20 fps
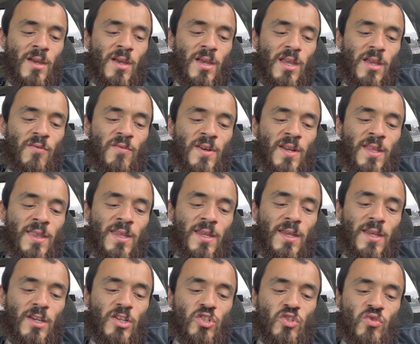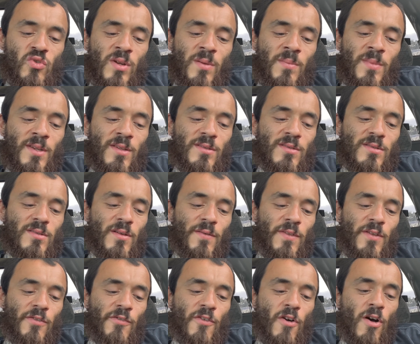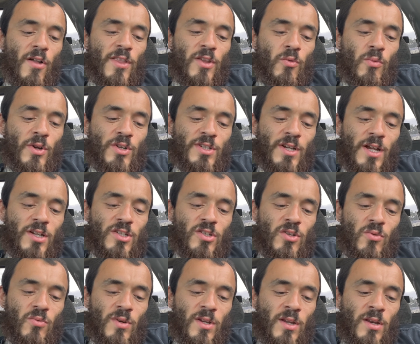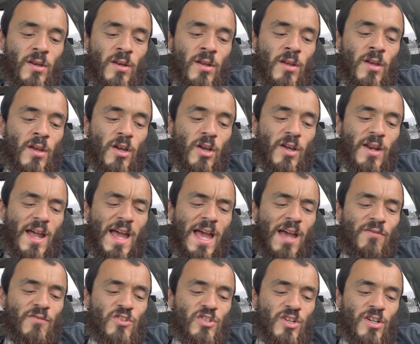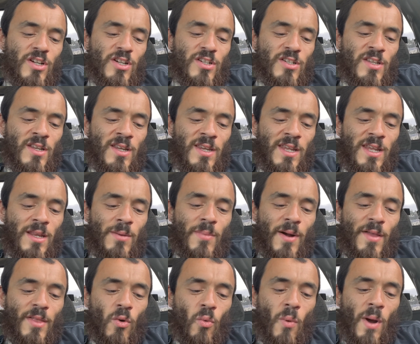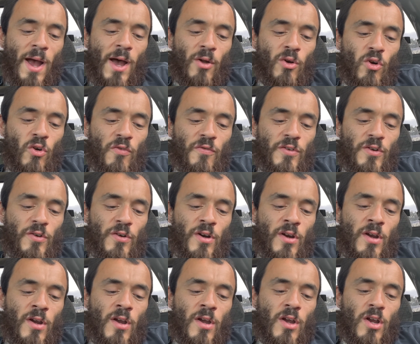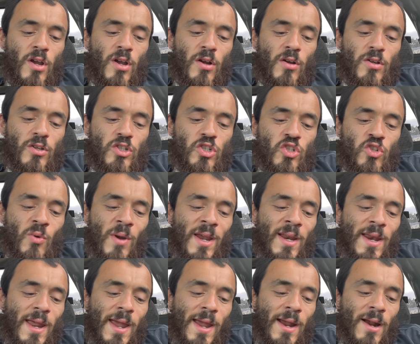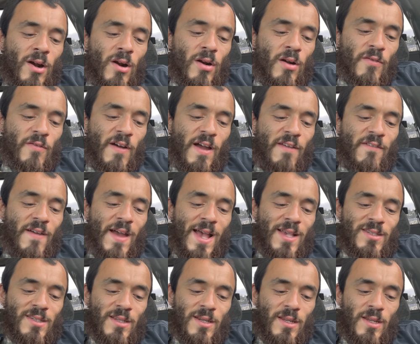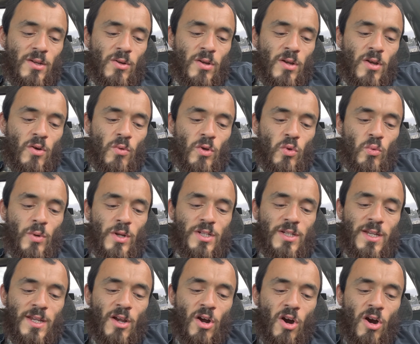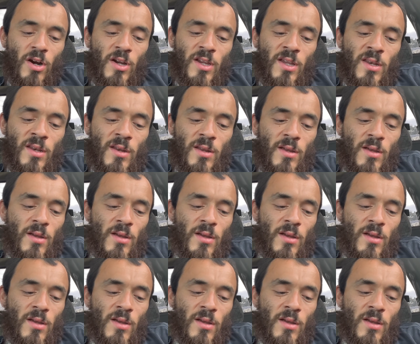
Even in the extremeness of the folly which I should read, could I have judged, indeed, by the wild, overstrained air of vivacity with which he hearkened,